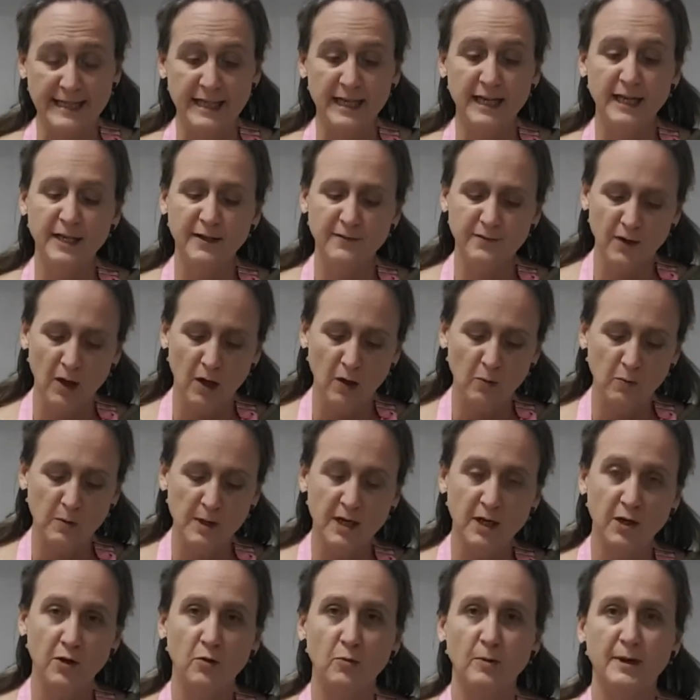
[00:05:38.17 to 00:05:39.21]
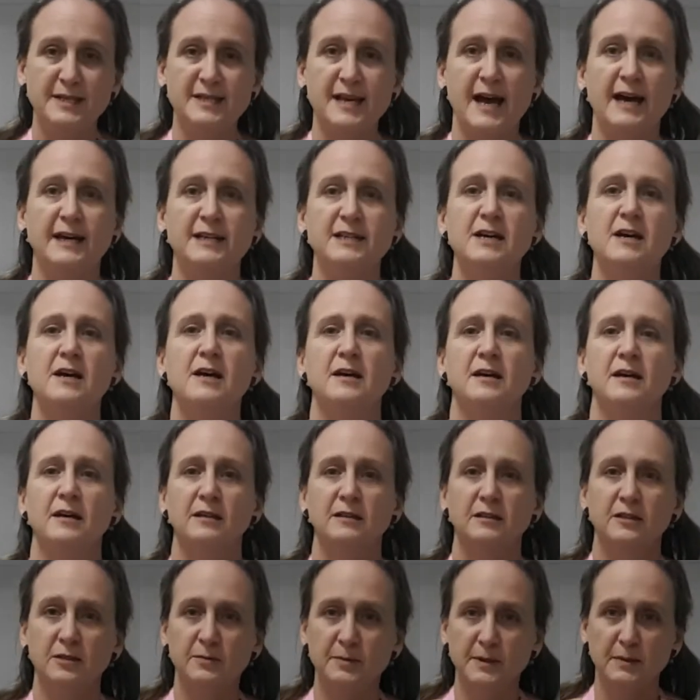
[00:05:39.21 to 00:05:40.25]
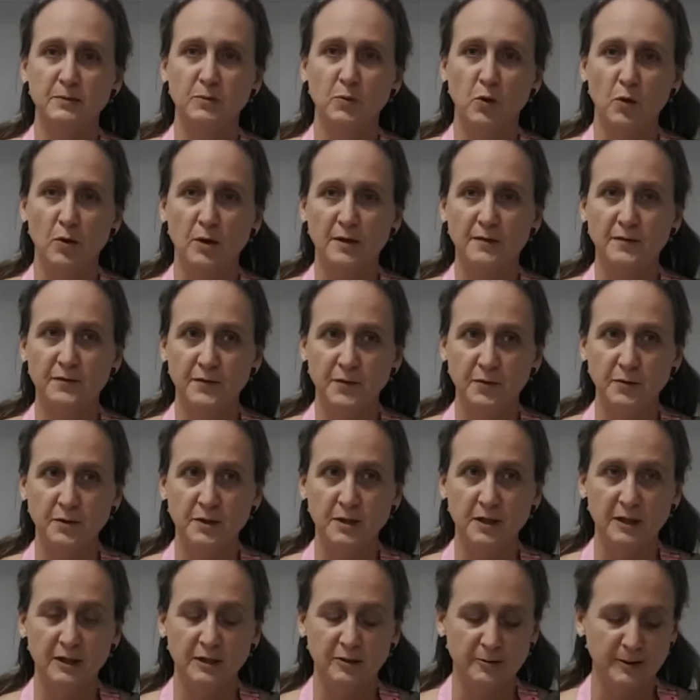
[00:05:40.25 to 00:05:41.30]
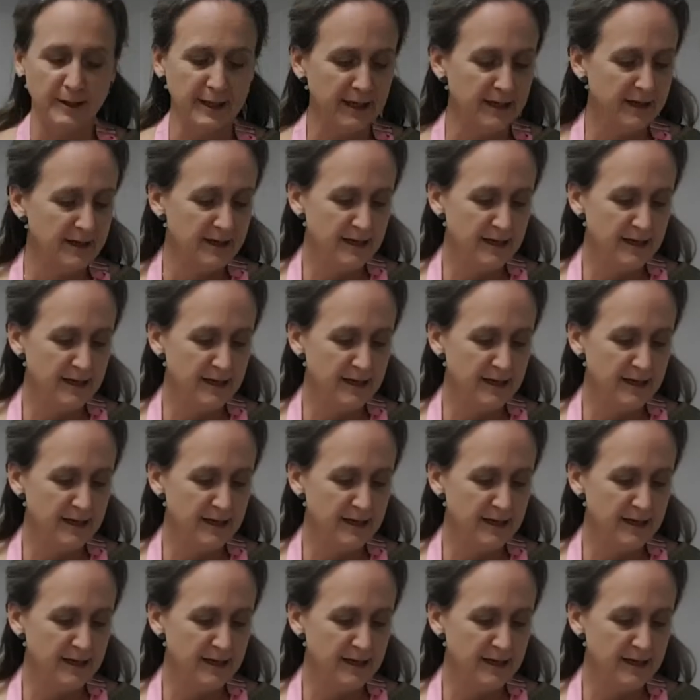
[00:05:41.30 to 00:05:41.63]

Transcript: And if not, we can always add a little bit more of food coloring.